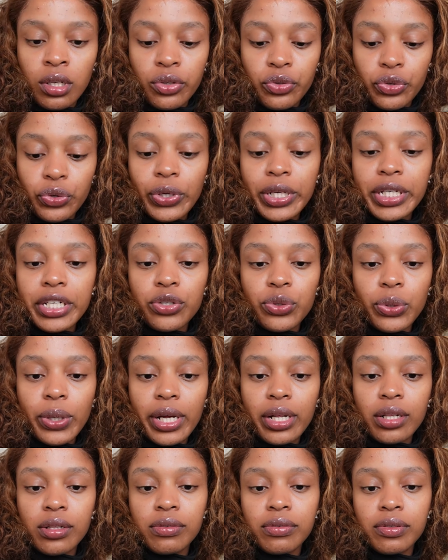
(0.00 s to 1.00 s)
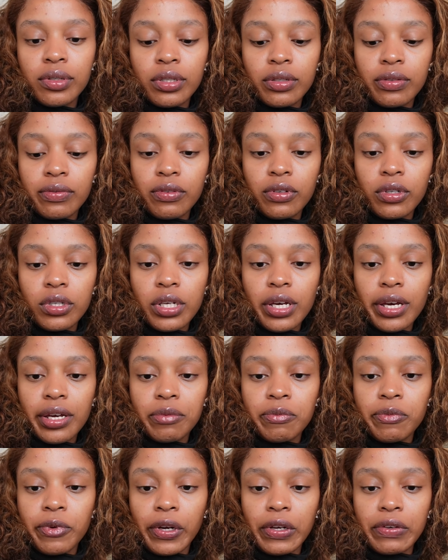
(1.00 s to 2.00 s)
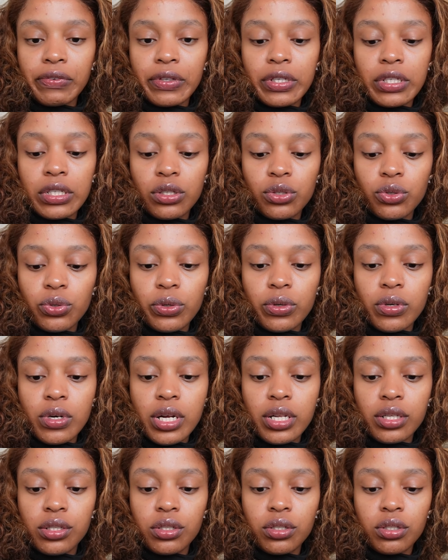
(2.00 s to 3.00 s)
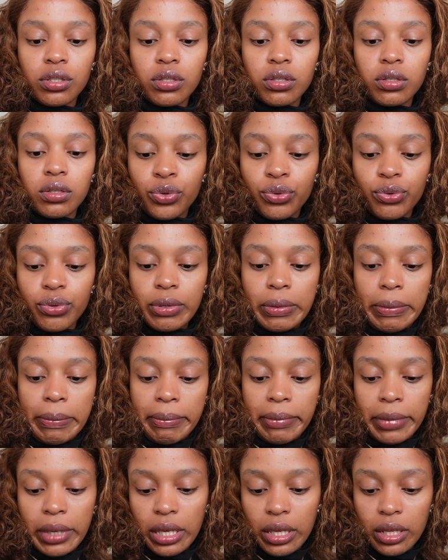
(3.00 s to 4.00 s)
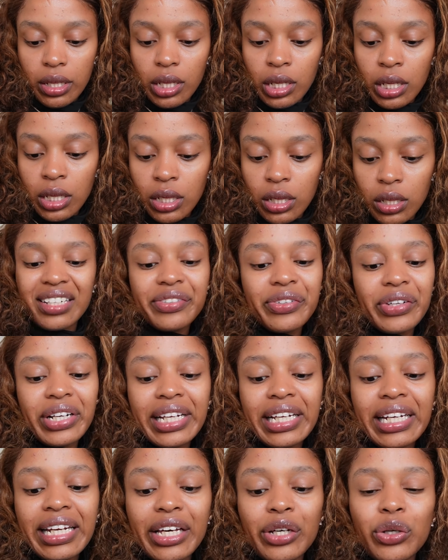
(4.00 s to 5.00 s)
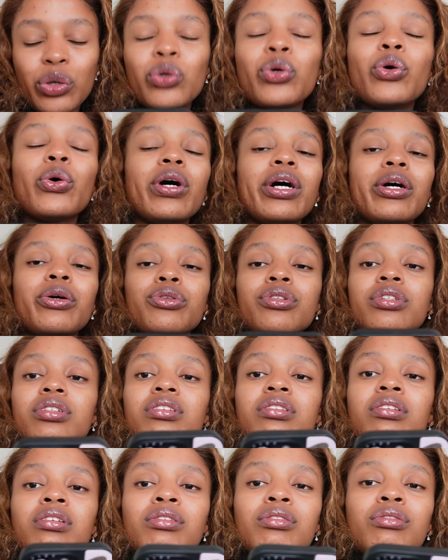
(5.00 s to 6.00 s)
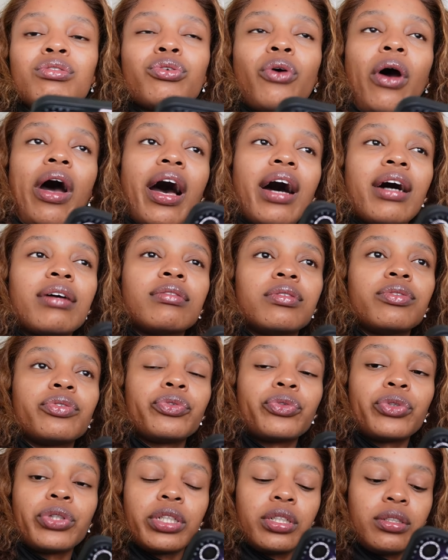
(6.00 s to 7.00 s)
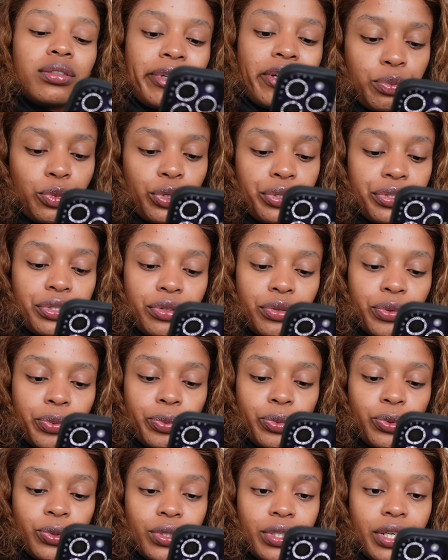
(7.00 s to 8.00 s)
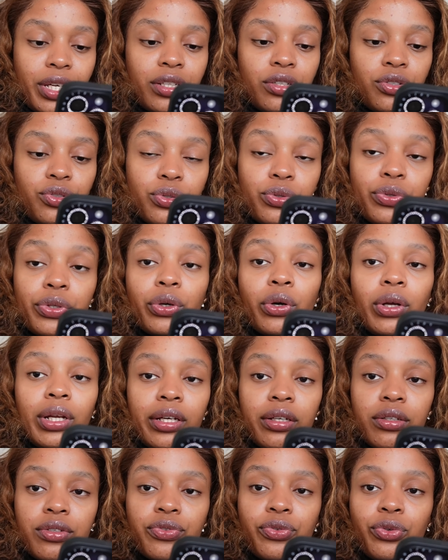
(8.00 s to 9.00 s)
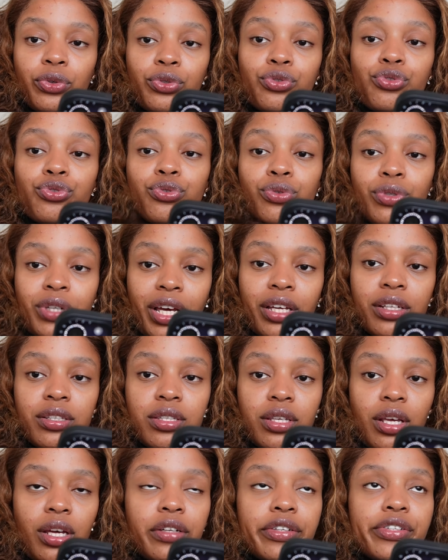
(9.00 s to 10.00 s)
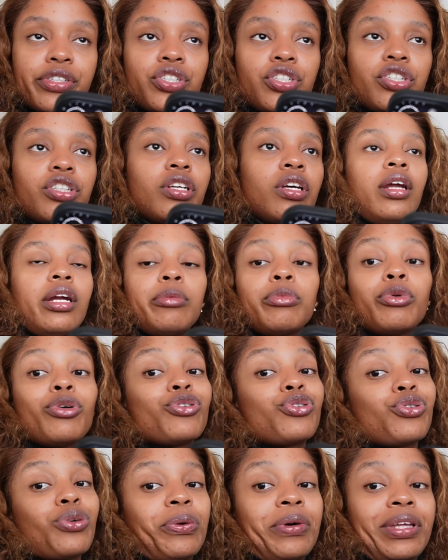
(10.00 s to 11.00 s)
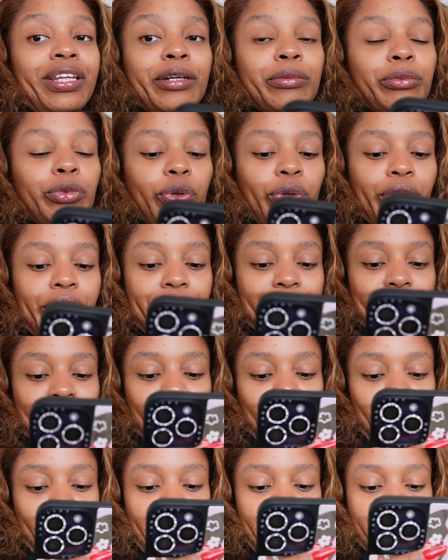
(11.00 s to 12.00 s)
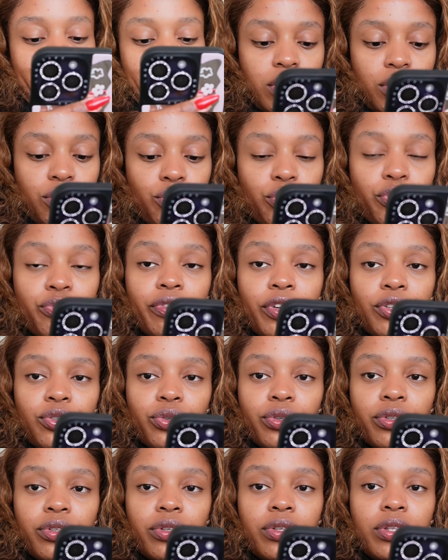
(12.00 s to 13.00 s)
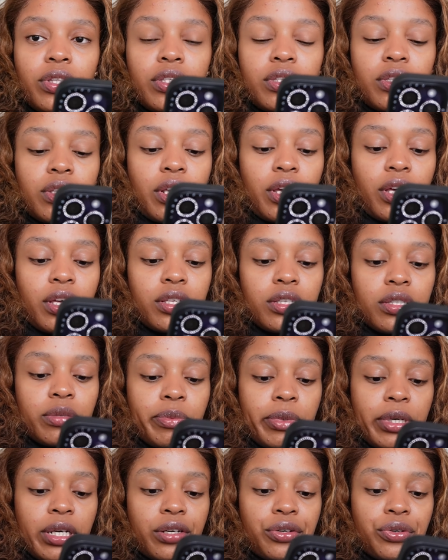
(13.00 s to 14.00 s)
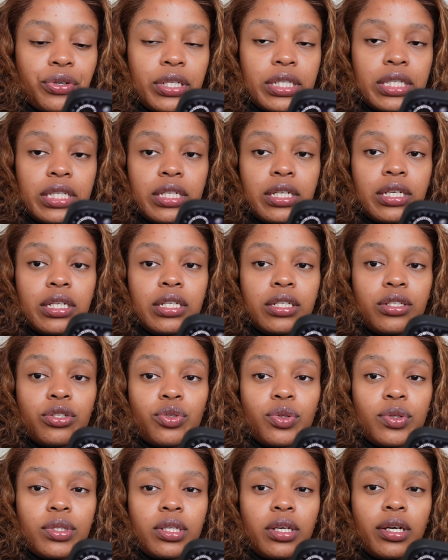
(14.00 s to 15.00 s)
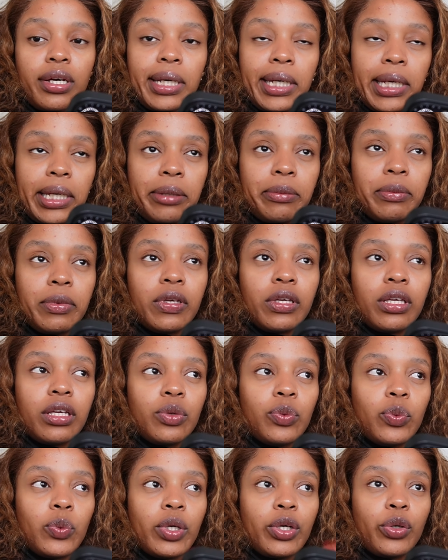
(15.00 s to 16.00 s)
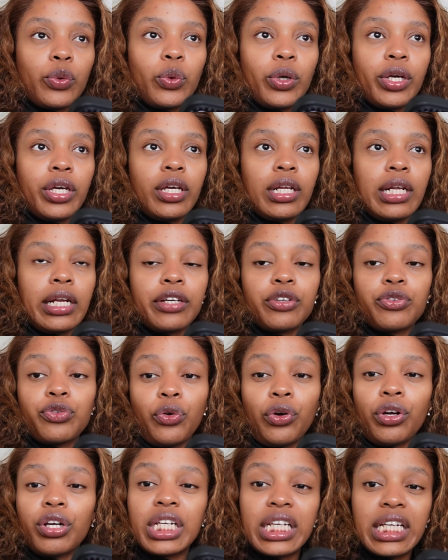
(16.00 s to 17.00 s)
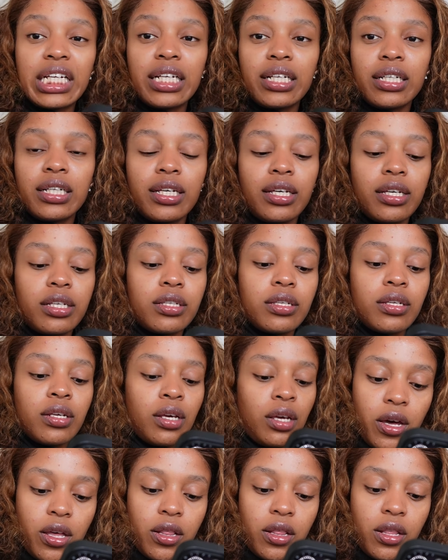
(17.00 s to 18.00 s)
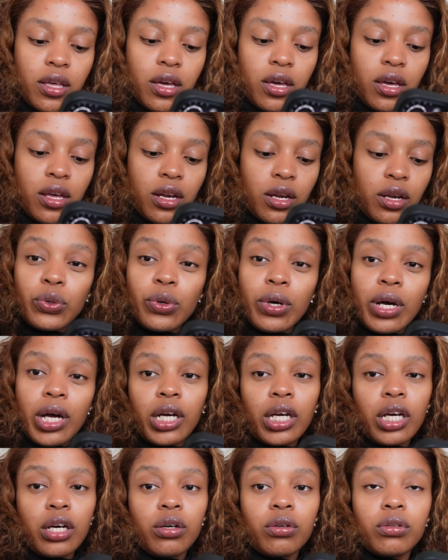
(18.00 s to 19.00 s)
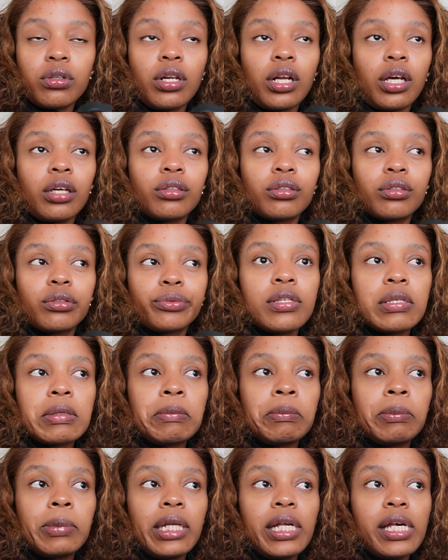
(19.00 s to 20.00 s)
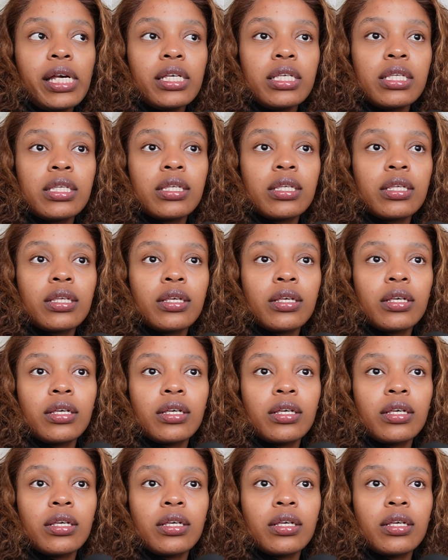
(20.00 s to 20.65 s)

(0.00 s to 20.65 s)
It's already 12. Not had breakfast, so I'll just do a meal. I'd really like go out to have food, but I'm not in the mood. I need to recollect for tonight's energy, and I'm not sure whether I'm going as well. I don't know if I told you this, guys, but Christine and Susie are coming, and we're going like for a dinner date, and then go hang out like some place.